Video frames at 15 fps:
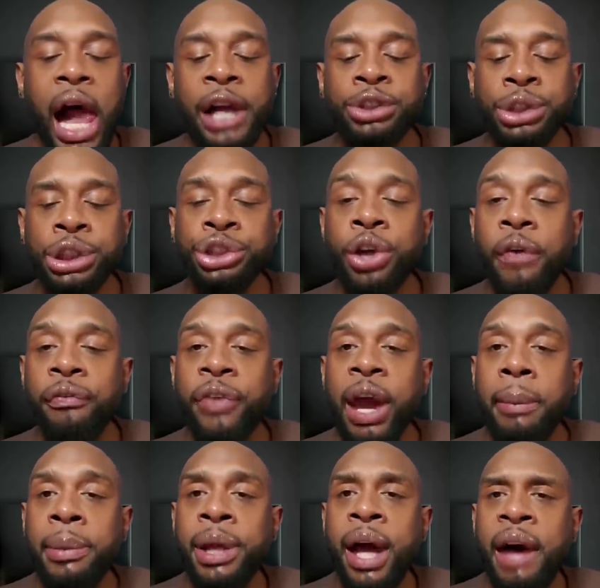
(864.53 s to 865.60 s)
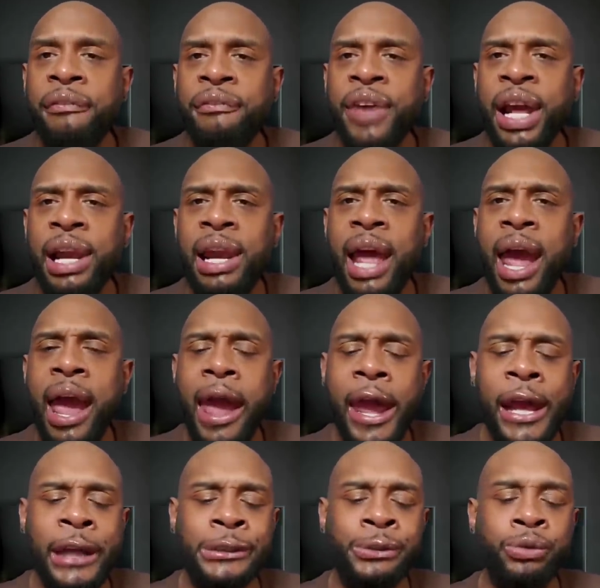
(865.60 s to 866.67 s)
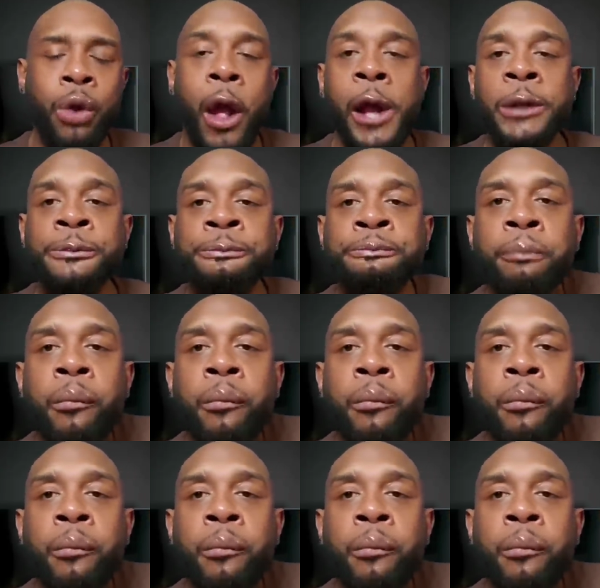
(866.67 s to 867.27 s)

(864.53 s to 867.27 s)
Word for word: How you and your family are feeling.